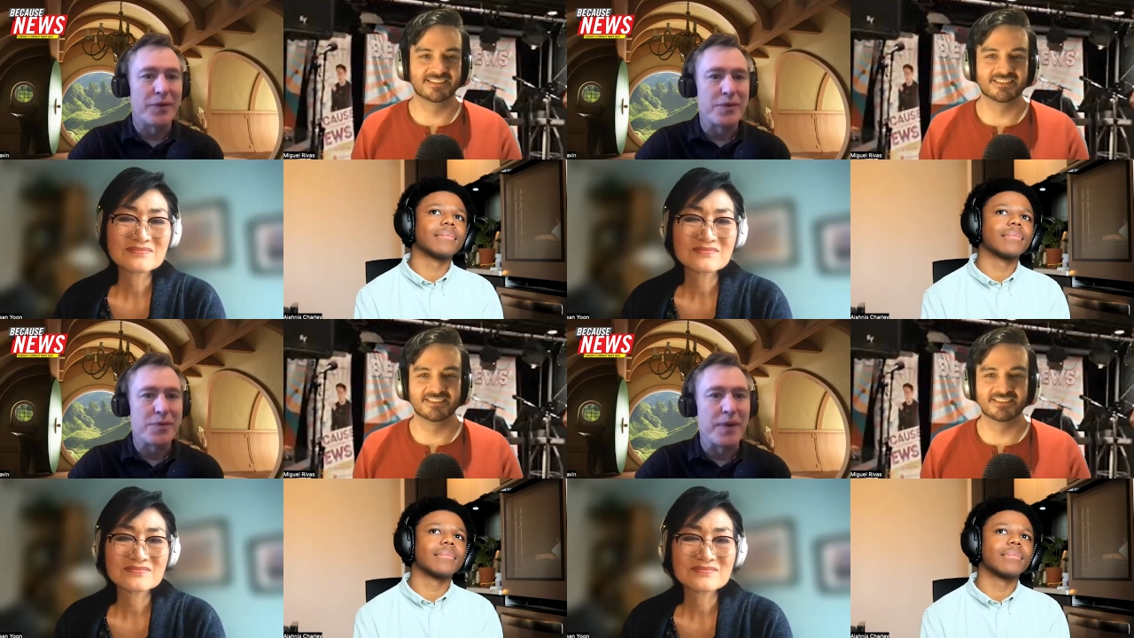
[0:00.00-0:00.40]

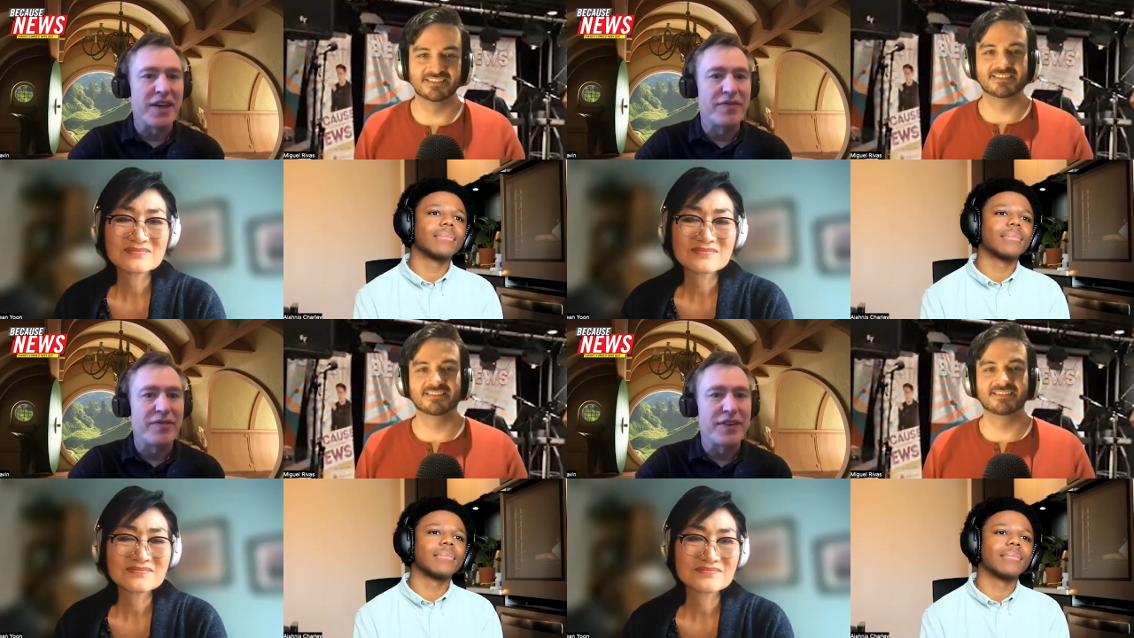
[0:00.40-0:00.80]
Speaker 1: which was
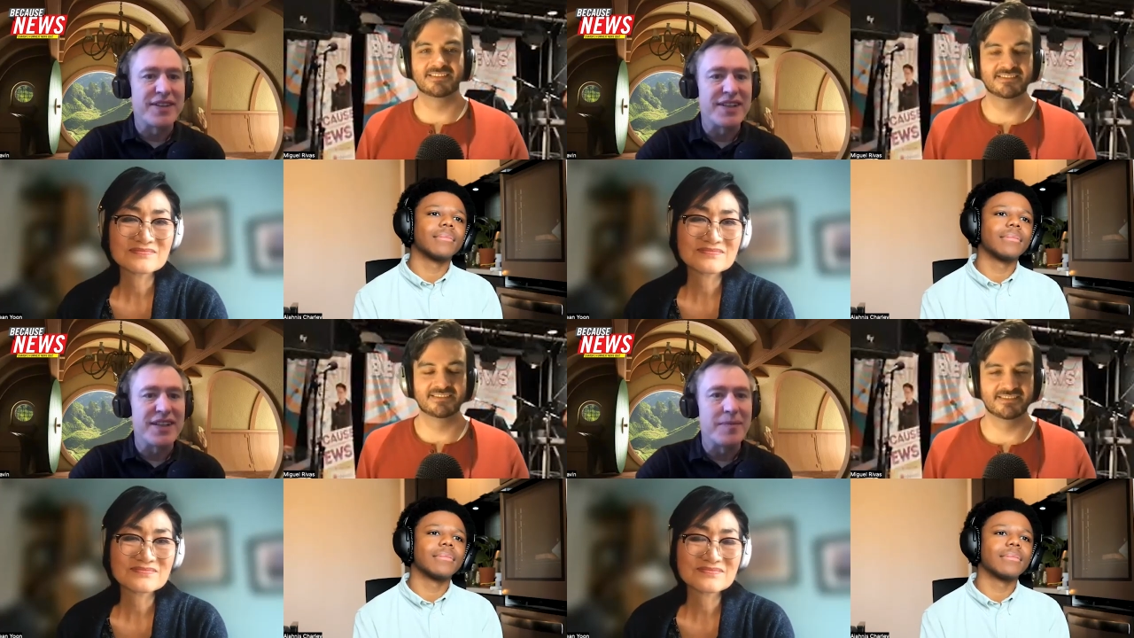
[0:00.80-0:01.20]
made for the
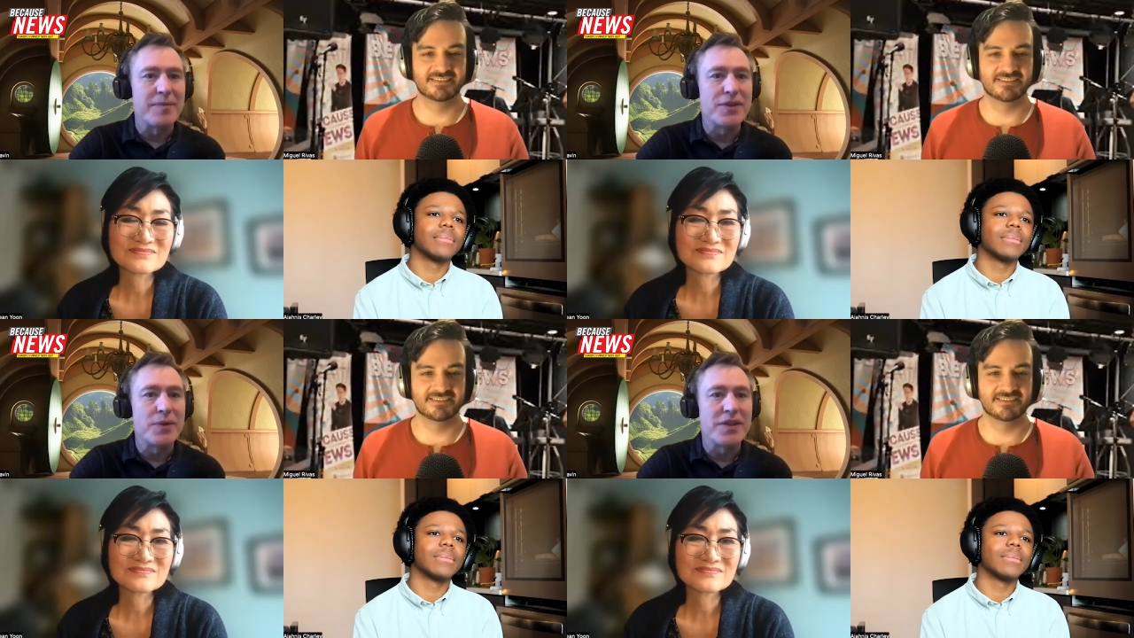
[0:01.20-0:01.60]
team
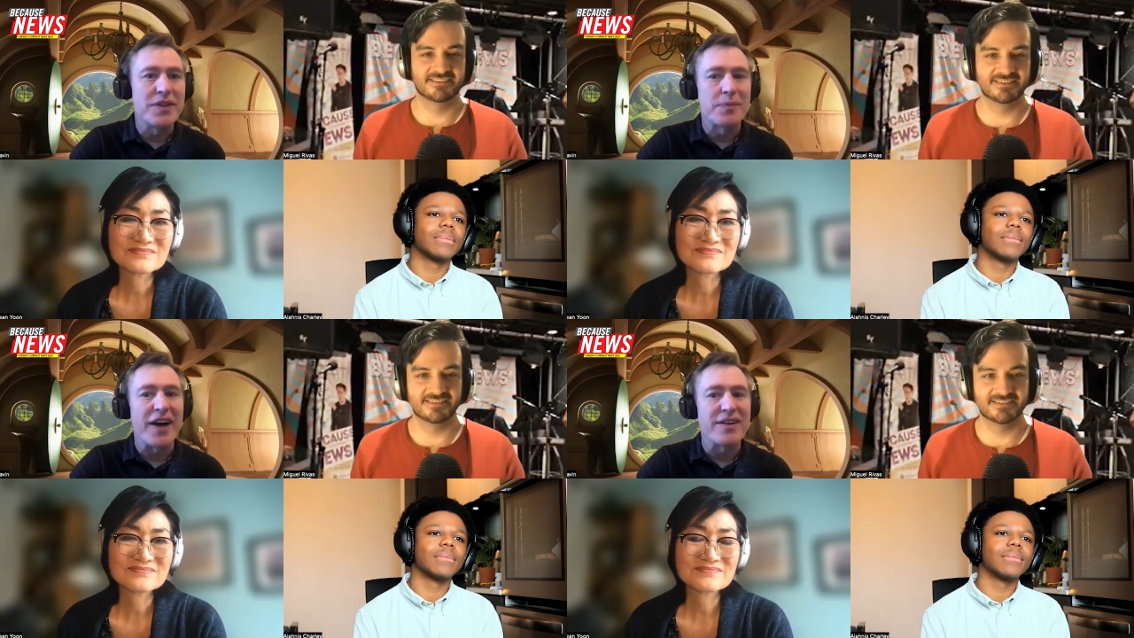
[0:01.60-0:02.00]
to
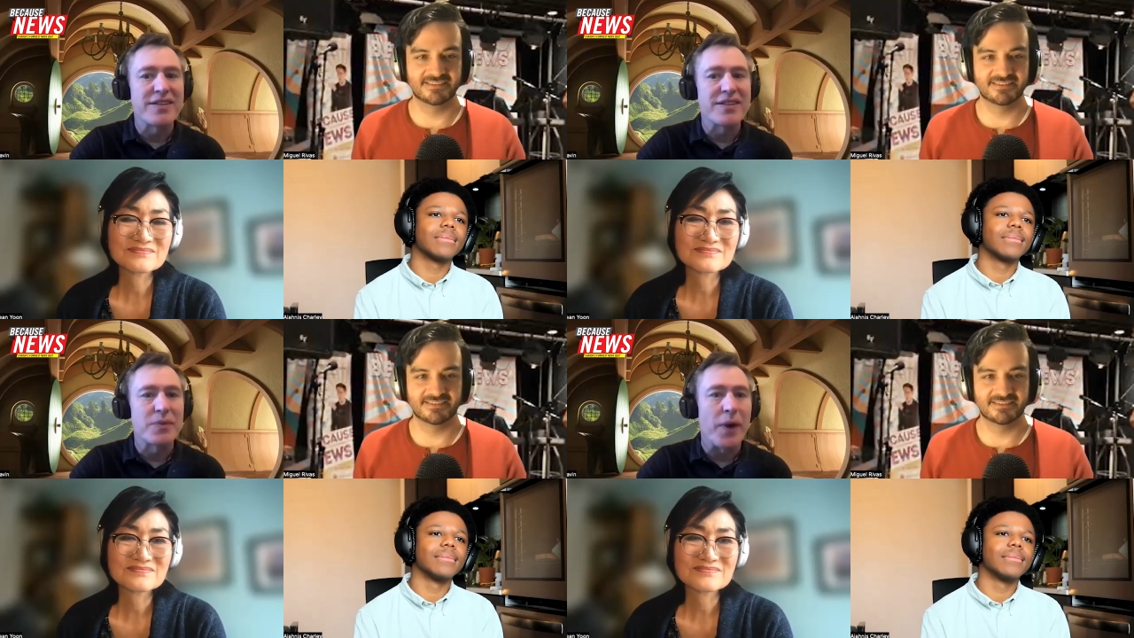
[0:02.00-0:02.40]
inspire
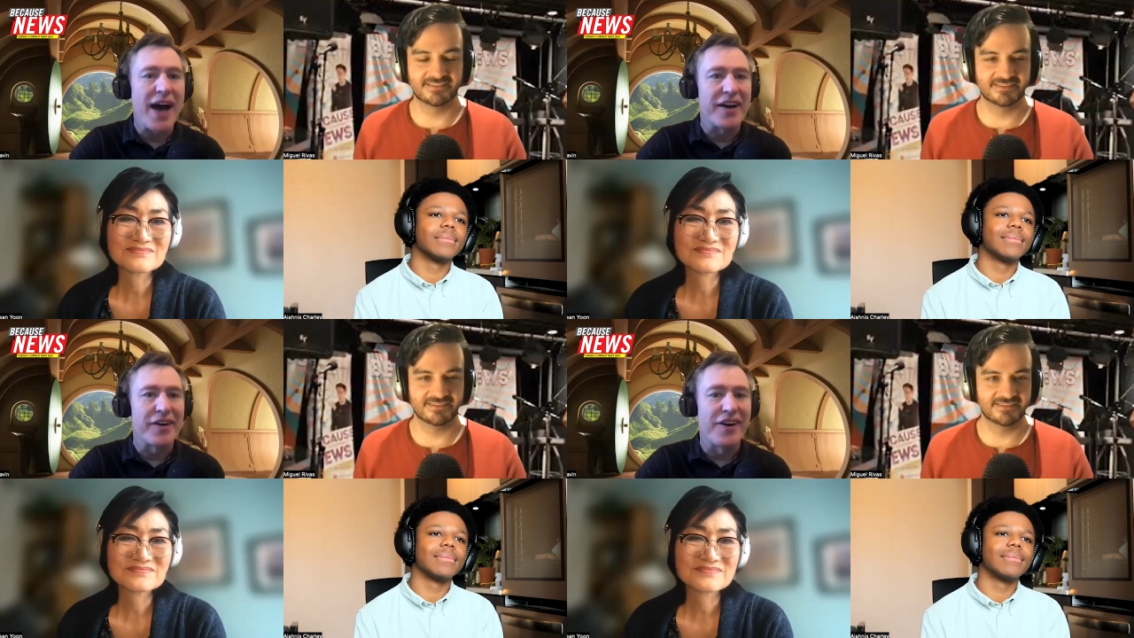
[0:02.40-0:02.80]

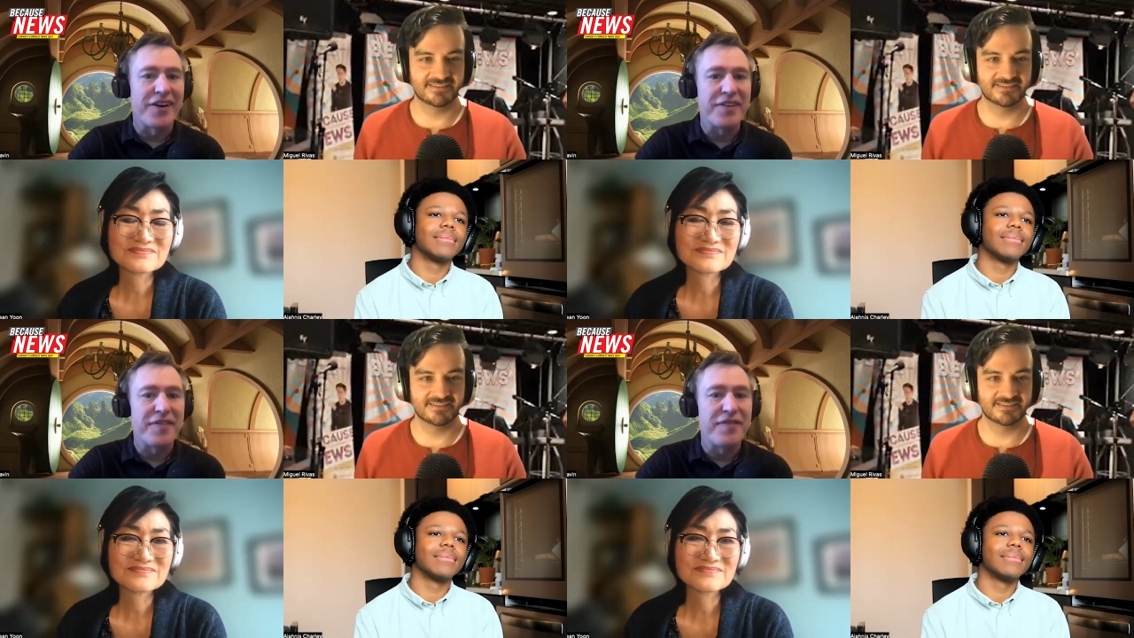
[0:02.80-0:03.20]
swagger
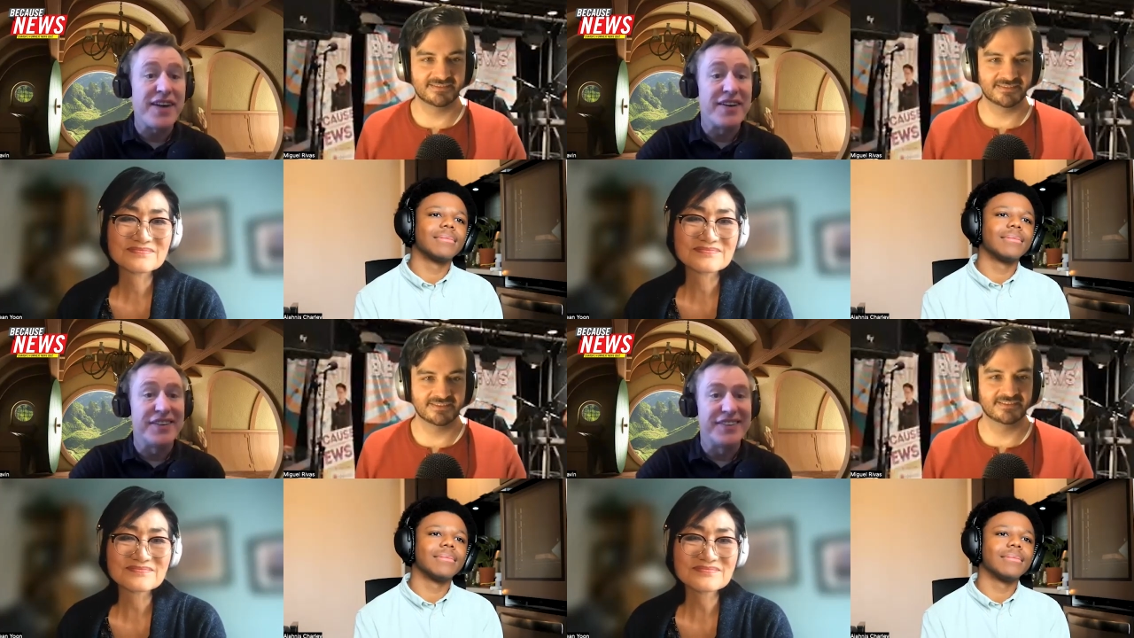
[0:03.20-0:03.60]
on the
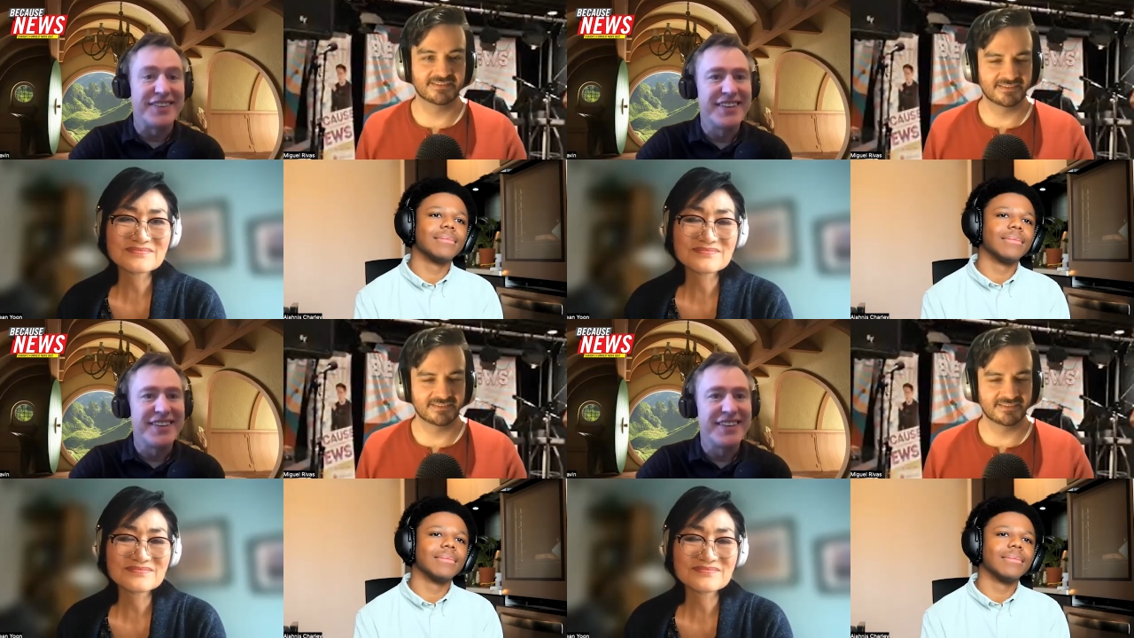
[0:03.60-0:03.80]
field.